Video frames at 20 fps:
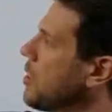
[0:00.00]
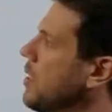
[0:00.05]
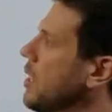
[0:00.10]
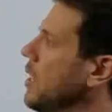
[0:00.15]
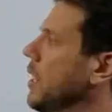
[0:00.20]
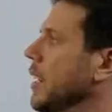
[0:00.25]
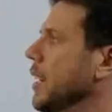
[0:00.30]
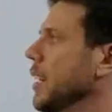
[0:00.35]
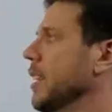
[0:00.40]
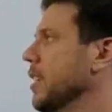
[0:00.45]

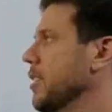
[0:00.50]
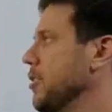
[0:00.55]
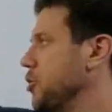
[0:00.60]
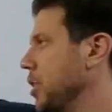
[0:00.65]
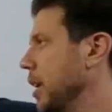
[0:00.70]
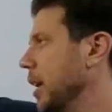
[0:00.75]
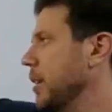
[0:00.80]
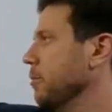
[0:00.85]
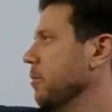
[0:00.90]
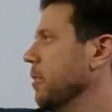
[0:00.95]
thing in a
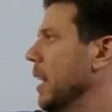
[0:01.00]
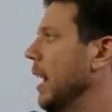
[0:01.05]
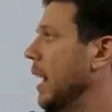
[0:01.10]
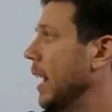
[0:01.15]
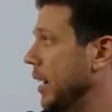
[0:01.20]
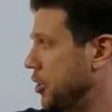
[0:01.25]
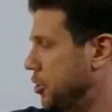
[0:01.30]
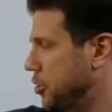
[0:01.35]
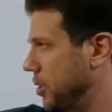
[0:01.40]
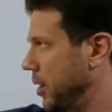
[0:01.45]
chain
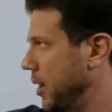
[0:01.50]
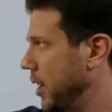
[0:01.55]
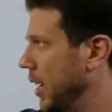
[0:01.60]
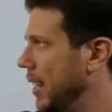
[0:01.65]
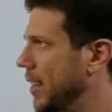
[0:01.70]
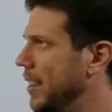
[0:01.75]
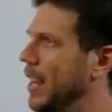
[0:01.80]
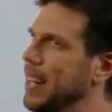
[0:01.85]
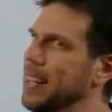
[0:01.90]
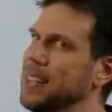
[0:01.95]
reaction,
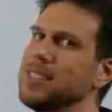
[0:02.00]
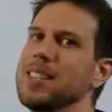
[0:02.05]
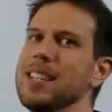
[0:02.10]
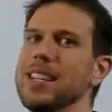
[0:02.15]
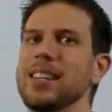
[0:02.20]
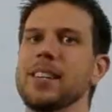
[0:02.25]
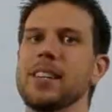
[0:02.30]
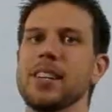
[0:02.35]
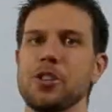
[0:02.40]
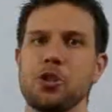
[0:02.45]
and that is the
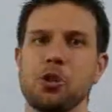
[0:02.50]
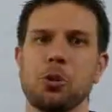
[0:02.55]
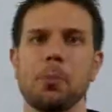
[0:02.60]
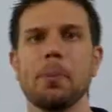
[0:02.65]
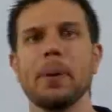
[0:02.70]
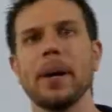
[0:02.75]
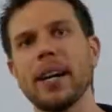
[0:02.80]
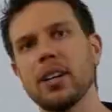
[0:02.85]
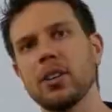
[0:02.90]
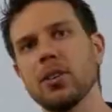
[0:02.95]
initial
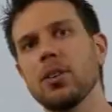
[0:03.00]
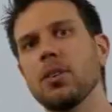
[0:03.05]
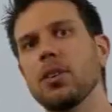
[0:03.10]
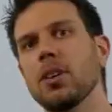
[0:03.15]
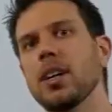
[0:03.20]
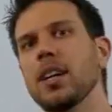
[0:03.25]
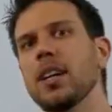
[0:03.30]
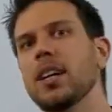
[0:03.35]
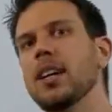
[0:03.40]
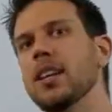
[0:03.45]
peril.
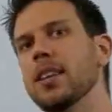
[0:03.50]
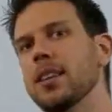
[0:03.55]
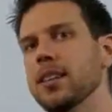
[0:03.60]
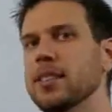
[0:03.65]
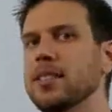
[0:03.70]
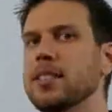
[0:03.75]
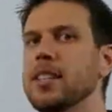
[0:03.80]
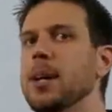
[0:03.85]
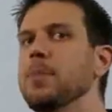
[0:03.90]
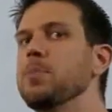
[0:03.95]
The
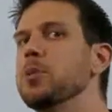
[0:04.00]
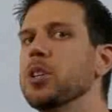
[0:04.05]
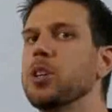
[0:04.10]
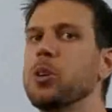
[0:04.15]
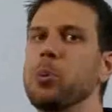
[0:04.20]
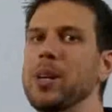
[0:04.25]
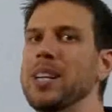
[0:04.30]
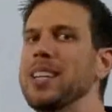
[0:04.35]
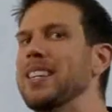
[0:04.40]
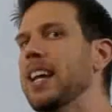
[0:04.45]

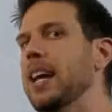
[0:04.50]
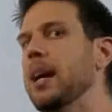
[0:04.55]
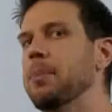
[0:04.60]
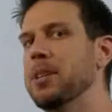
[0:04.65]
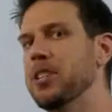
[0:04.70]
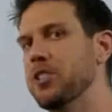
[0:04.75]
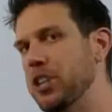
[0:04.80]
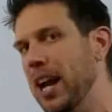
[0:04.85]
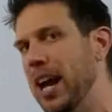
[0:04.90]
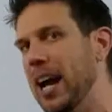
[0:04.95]
subsequent
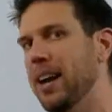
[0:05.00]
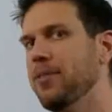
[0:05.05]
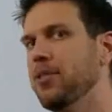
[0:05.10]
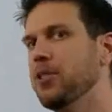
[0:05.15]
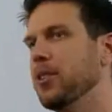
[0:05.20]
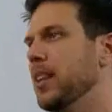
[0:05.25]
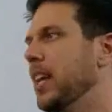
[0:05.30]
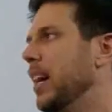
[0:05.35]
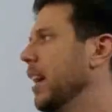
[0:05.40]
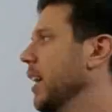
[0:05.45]
damage after
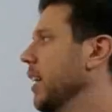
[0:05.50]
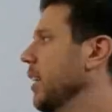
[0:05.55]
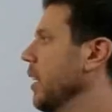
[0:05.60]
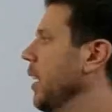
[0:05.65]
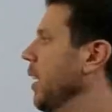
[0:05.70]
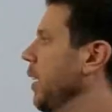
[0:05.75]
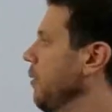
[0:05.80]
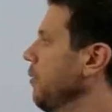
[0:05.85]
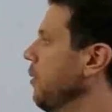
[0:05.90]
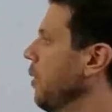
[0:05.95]
that
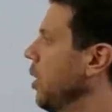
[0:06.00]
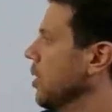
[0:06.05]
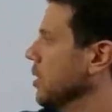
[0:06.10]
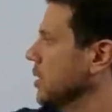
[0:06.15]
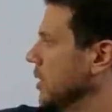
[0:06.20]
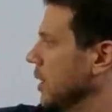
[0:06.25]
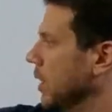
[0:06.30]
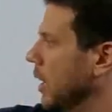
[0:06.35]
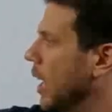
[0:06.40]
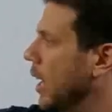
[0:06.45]
falls
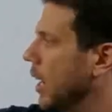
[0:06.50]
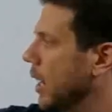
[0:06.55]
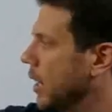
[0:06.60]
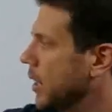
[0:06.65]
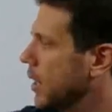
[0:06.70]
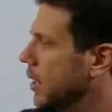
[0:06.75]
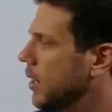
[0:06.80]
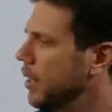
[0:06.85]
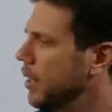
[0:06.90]
in line.